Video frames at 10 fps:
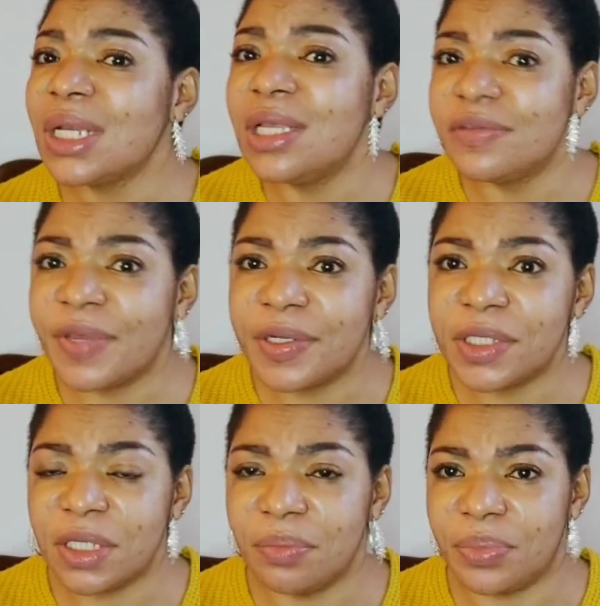it's very
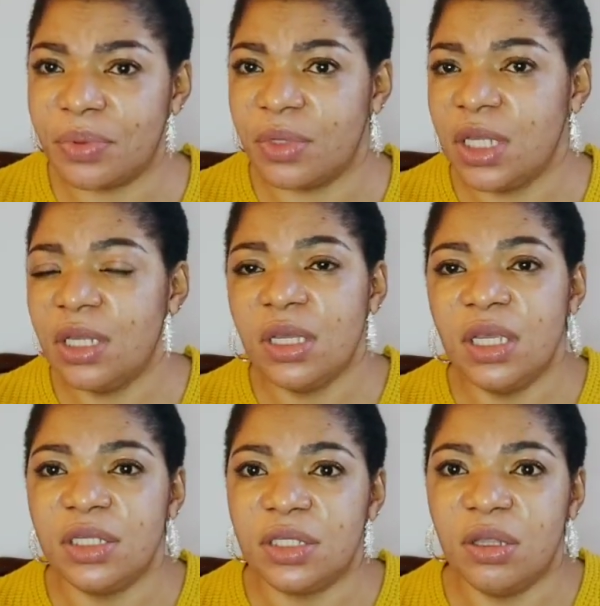simple
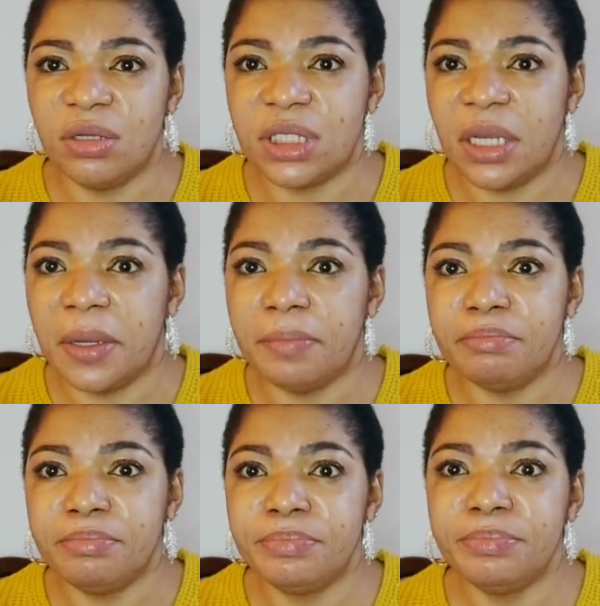it's not um
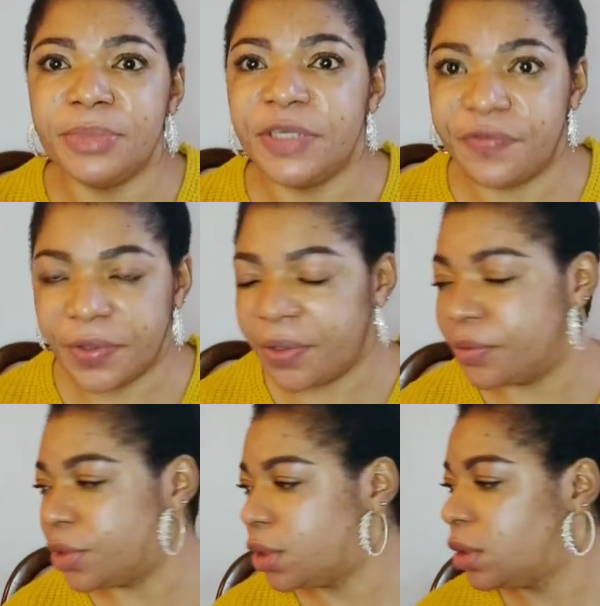
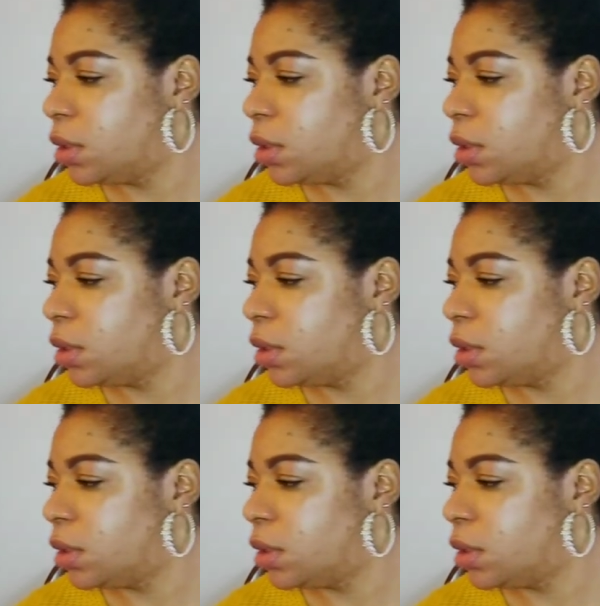difficult